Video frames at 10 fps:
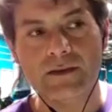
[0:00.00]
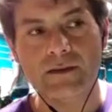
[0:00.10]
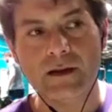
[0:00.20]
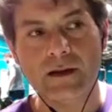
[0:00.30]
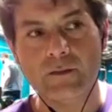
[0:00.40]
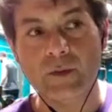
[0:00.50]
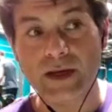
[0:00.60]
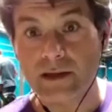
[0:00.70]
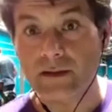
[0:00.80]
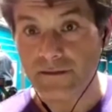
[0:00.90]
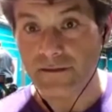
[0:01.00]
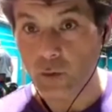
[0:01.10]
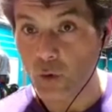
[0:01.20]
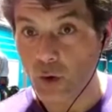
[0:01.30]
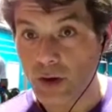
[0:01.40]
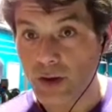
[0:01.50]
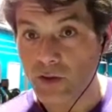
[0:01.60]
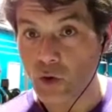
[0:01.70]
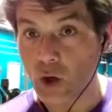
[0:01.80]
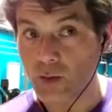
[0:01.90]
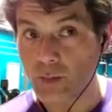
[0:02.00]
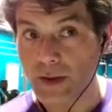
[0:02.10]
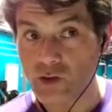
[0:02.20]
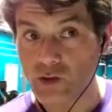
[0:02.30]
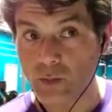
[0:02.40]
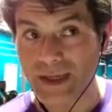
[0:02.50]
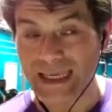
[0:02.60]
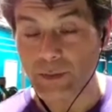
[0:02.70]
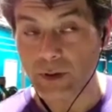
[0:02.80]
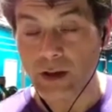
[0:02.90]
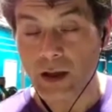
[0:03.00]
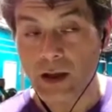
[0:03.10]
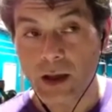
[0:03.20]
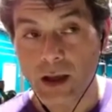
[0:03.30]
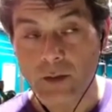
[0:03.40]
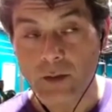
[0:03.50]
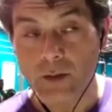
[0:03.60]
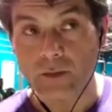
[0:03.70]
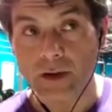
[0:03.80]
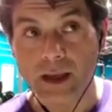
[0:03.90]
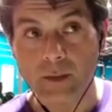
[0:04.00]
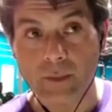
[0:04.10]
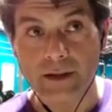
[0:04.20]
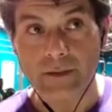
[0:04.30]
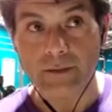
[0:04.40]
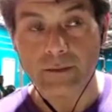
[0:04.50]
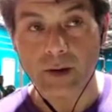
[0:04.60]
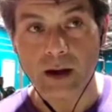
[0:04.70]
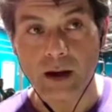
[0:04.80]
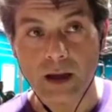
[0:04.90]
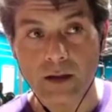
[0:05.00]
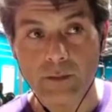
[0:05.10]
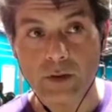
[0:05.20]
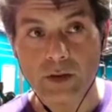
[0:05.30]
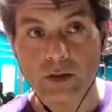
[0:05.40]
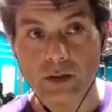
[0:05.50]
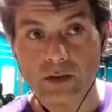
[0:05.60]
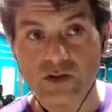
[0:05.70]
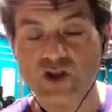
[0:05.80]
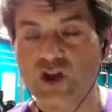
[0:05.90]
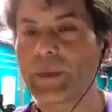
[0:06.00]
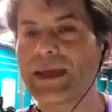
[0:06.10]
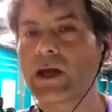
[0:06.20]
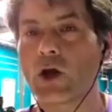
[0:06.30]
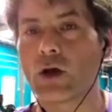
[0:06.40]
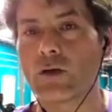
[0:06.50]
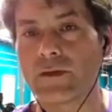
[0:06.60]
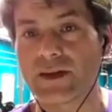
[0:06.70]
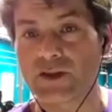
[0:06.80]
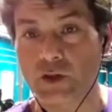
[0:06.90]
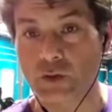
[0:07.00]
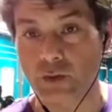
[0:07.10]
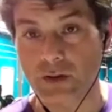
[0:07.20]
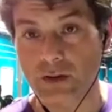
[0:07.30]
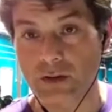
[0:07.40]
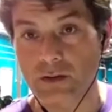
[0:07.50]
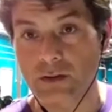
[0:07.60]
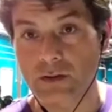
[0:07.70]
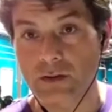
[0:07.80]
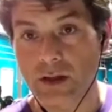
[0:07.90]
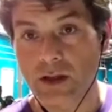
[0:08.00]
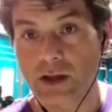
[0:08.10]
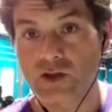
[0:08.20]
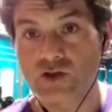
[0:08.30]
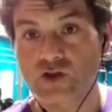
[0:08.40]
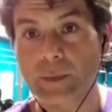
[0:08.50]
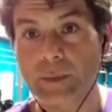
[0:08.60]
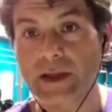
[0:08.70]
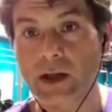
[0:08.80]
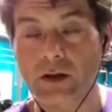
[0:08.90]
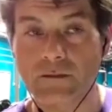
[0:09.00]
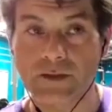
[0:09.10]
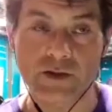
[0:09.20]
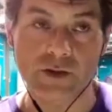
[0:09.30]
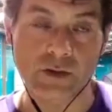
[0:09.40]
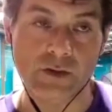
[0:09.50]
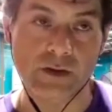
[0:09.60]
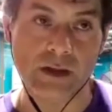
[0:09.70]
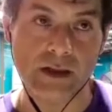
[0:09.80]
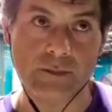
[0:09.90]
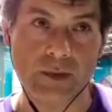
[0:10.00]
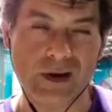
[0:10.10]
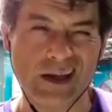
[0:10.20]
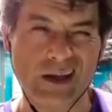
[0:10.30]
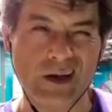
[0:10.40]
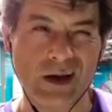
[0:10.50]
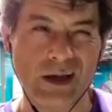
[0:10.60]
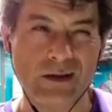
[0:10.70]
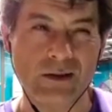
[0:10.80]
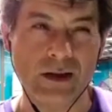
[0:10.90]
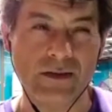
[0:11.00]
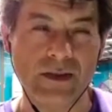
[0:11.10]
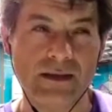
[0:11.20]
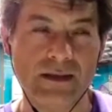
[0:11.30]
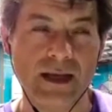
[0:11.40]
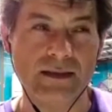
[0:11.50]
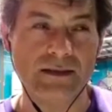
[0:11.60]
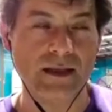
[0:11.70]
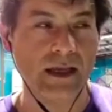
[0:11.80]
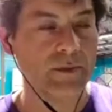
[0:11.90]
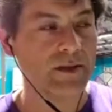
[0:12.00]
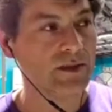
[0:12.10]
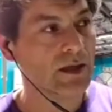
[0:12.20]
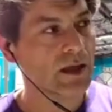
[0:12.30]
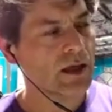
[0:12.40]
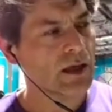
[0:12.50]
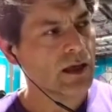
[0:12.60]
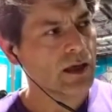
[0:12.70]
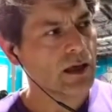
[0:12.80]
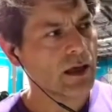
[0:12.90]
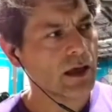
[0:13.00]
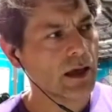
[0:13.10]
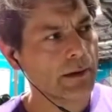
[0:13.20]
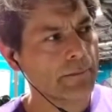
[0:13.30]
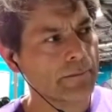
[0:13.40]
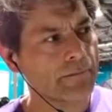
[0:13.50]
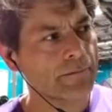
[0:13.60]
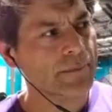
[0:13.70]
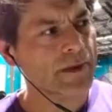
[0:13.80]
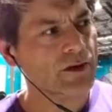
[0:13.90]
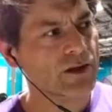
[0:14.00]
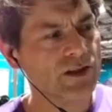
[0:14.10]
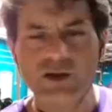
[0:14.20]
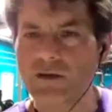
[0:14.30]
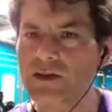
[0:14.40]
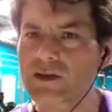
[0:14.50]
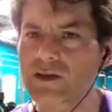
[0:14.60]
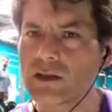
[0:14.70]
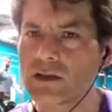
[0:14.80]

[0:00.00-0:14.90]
written for non-medical people, I would recommend buying a book called Tripping Over the Truth. Tripping Over the Truth, and it's by a guy called, I think his last name is Christofferson.